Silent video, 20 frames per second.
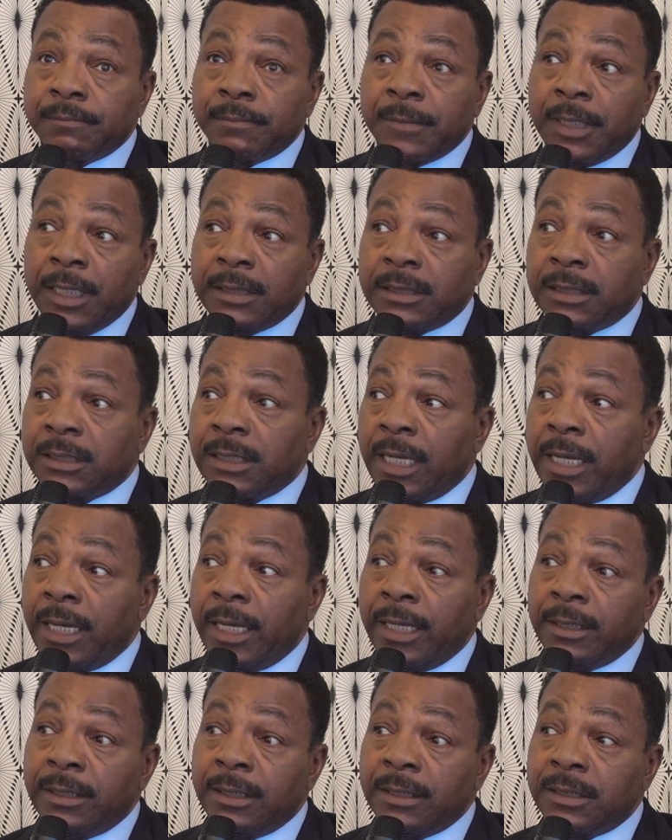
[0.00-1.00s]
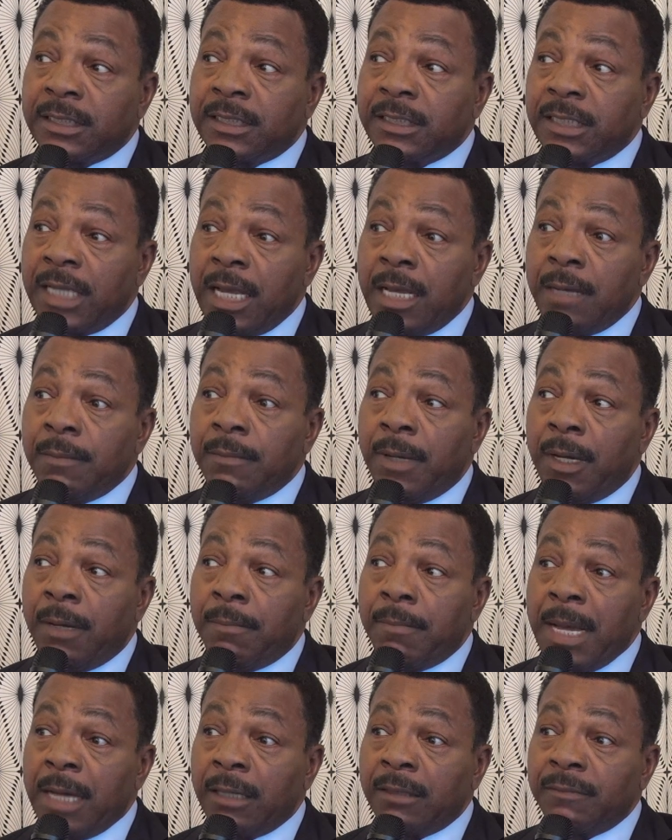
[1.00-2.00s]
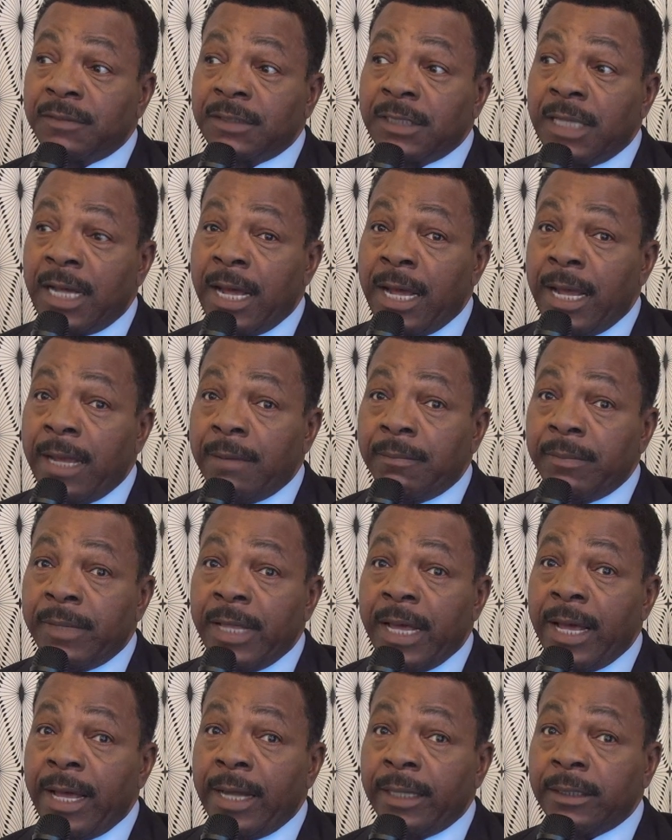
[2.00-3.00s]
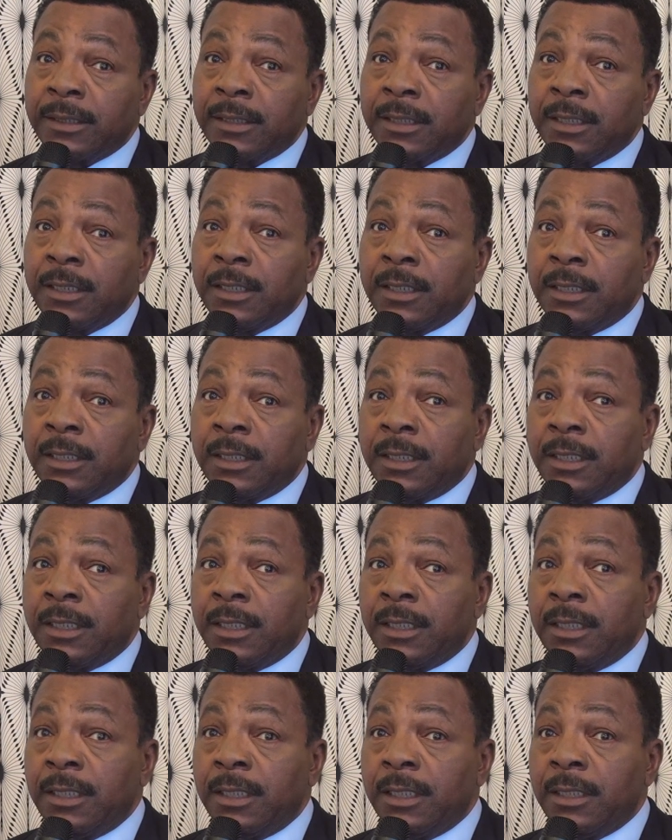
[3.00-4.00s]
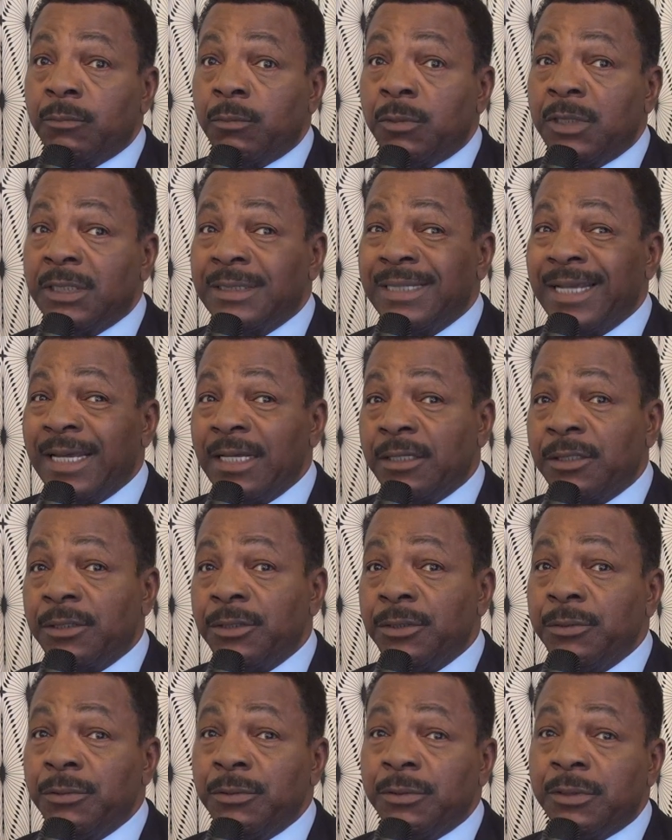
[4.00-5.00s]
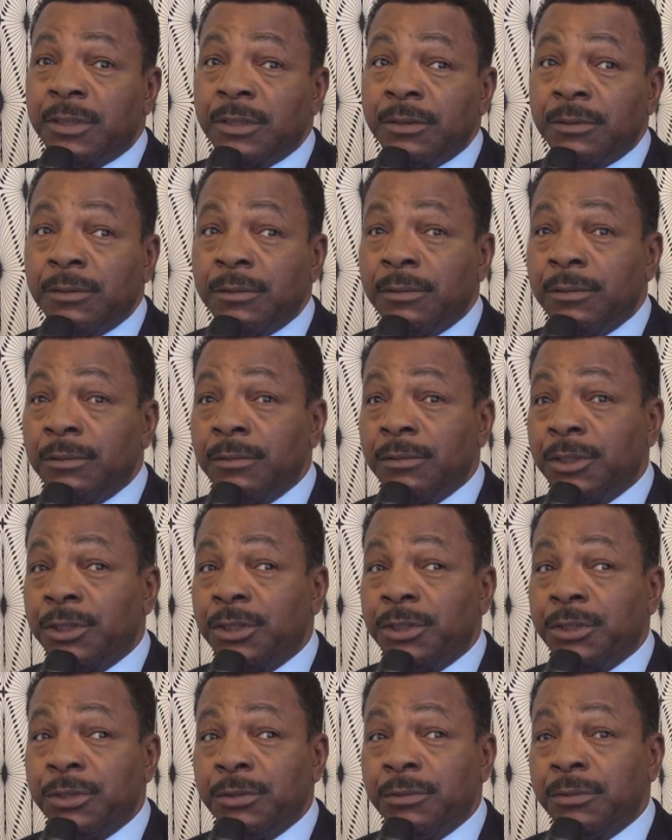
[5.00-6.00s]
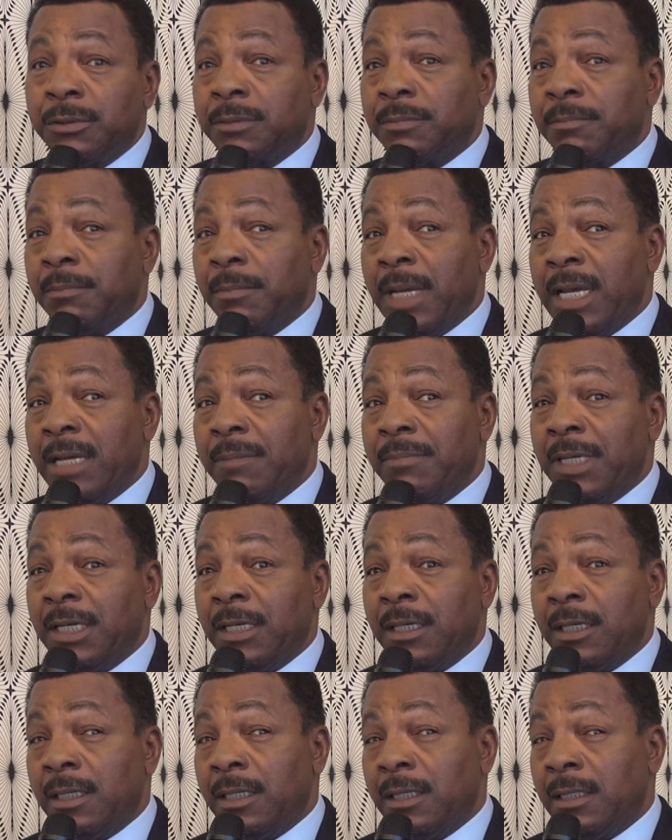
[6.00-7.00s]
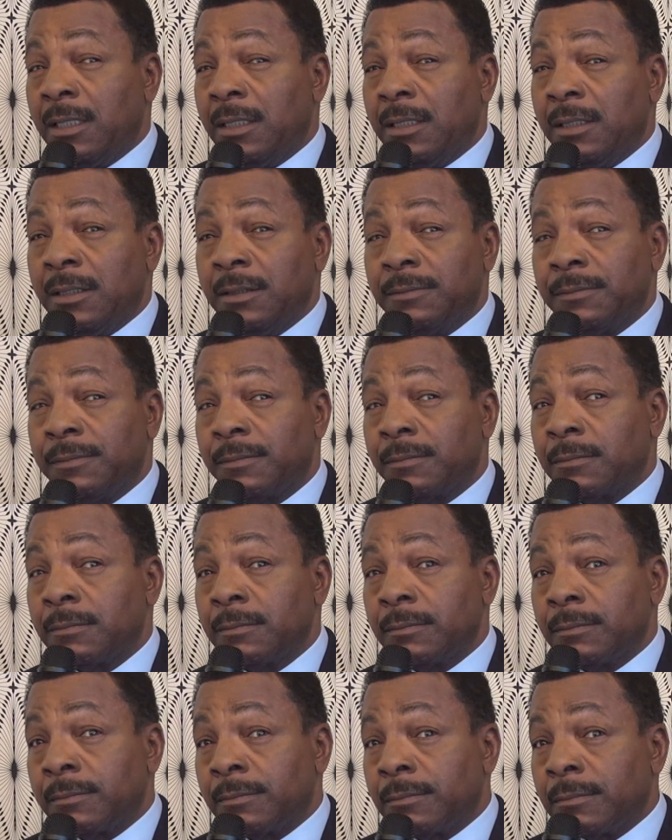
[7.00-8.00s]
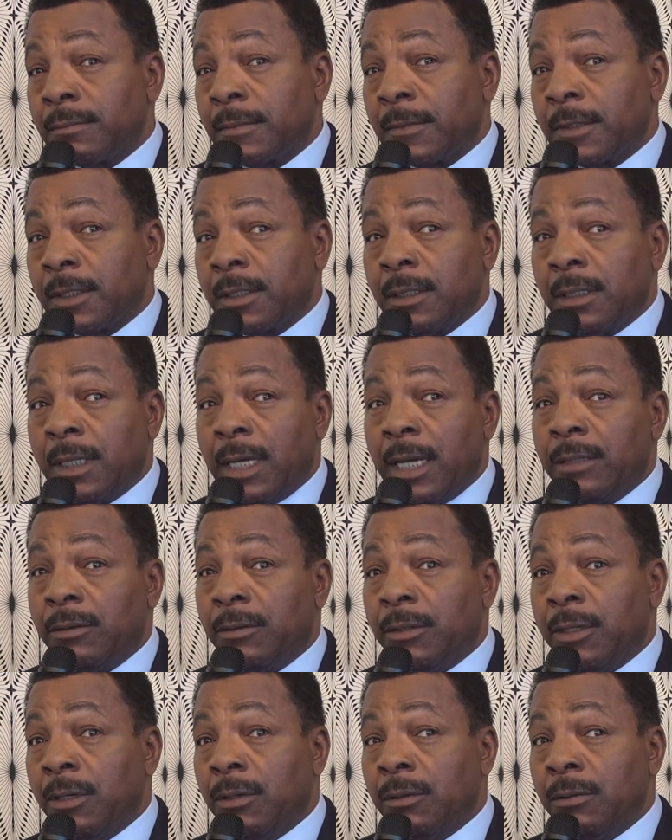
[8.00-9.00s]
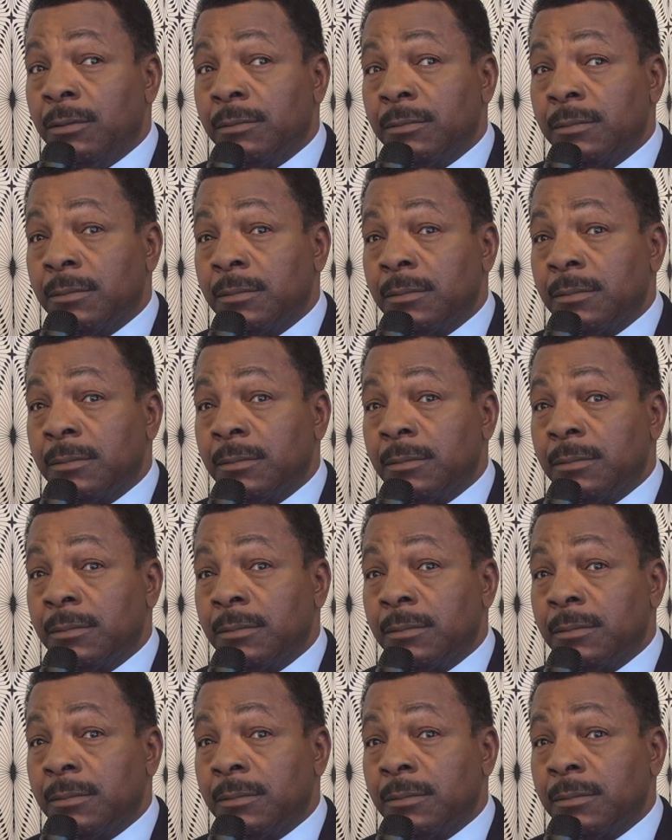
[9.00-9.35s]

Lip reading: let's say, the same amount of time that it would take you to shoot maybe, I don't know,